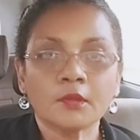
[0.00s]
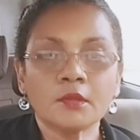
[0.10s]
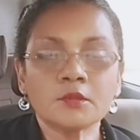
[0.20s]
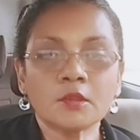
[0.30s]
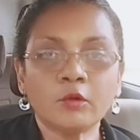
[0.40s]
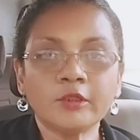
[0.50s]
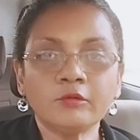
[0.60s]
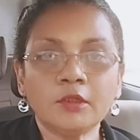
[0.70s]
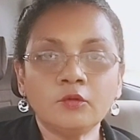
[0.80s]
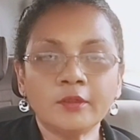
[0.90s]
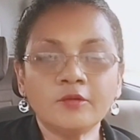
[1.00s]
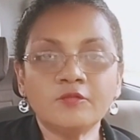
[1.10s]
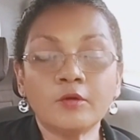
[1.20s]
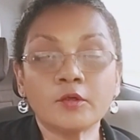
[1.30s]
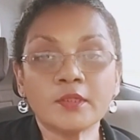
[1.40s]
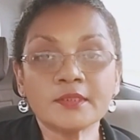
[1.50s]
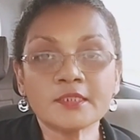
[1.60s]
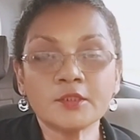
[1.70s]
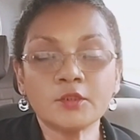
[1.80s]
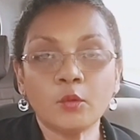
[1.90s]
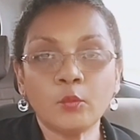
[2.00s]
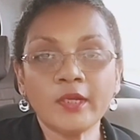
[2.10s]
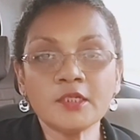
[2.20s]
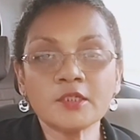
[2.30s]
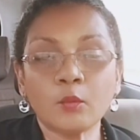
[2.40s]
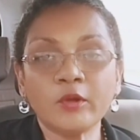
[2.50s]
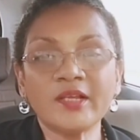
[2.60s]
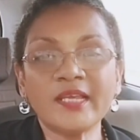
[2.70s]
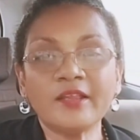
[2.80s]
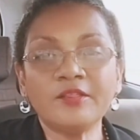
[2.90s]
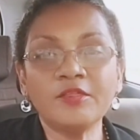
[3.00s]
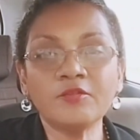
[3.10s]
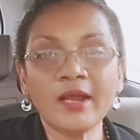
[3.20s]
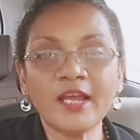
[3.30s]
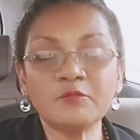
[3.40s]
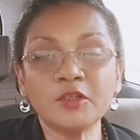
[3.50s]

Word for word: So what you're really looking for now is a situation where you can thrive,